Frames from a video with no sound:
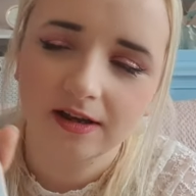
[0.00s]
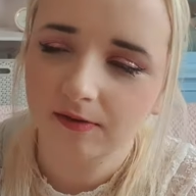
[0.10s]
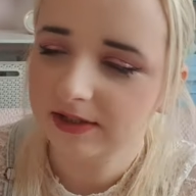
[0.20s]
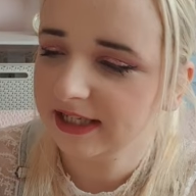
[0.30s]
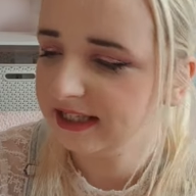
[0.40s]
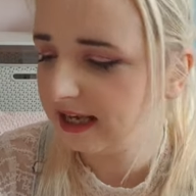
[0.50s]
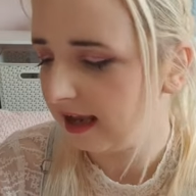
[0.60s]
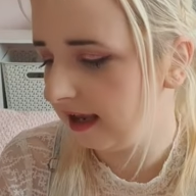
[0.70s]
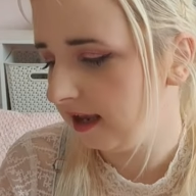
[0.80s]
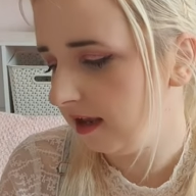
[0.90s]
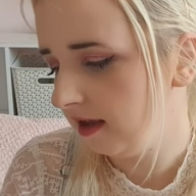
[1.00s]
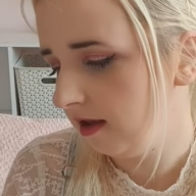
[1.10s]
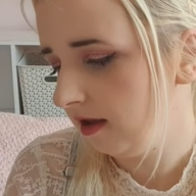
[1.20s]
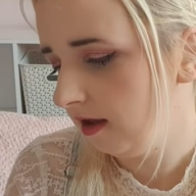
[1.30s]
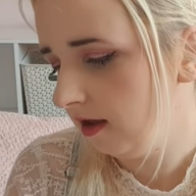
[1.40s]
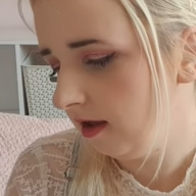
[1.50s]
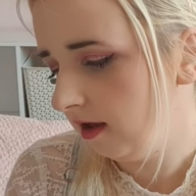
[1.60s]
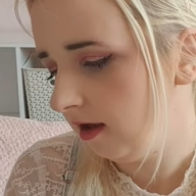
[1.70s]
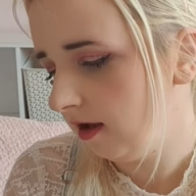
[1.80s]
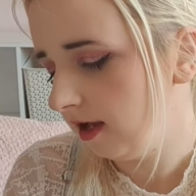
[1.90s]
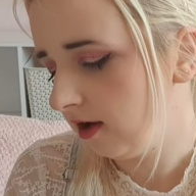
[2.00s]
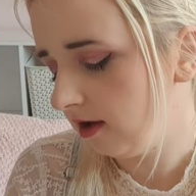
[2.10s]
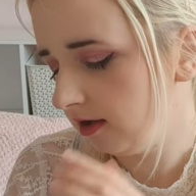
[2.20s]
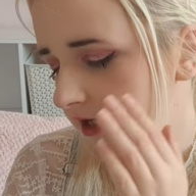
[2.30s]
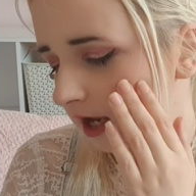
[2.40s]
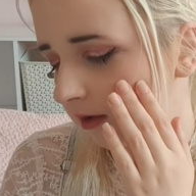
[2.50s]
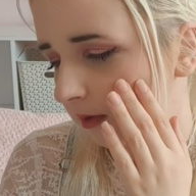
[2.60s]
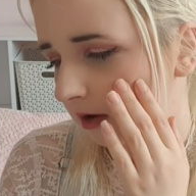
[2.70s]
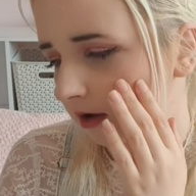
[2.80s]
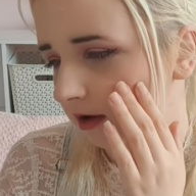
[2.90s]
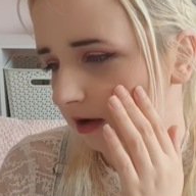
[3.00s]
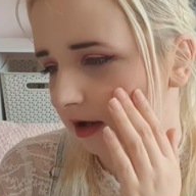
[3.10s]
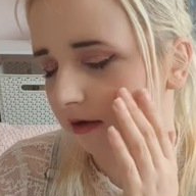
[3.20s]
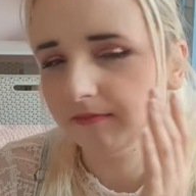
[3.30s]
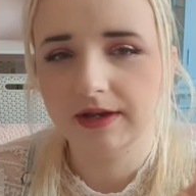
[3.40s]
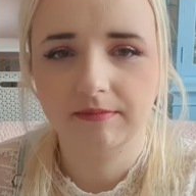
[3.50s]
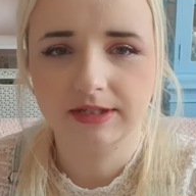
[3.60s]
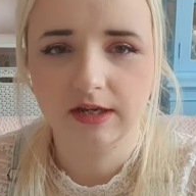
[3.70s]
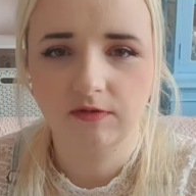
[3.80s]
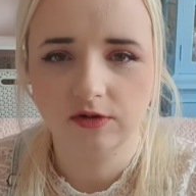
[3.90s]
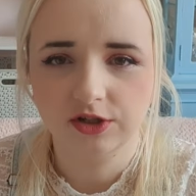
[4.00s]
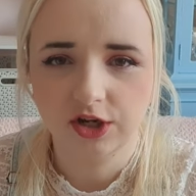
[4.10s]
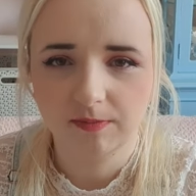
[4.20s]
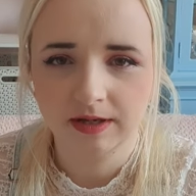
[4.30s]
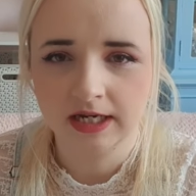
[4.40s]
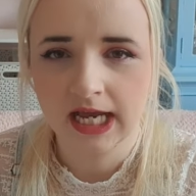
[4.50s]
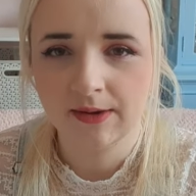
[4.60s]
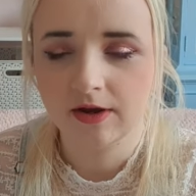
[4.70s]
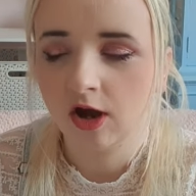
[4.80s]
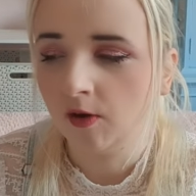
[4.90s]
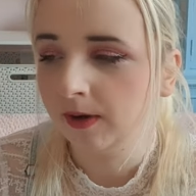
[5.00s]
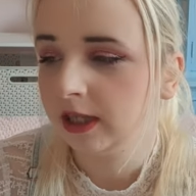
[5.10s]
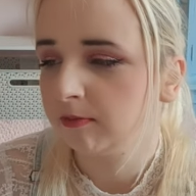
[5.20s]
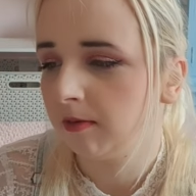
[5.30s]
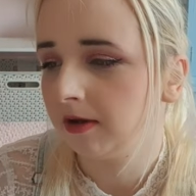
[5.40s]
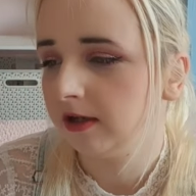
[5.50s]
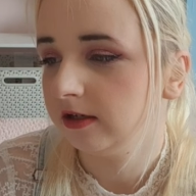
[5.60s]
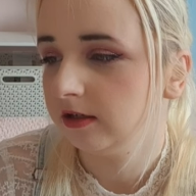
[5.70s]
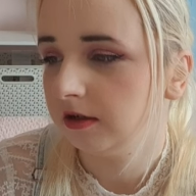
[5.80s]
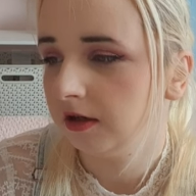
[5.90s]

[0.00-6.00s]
What does it say? I can't, you know what? I've made myself look stupid now. I can't read thermometers.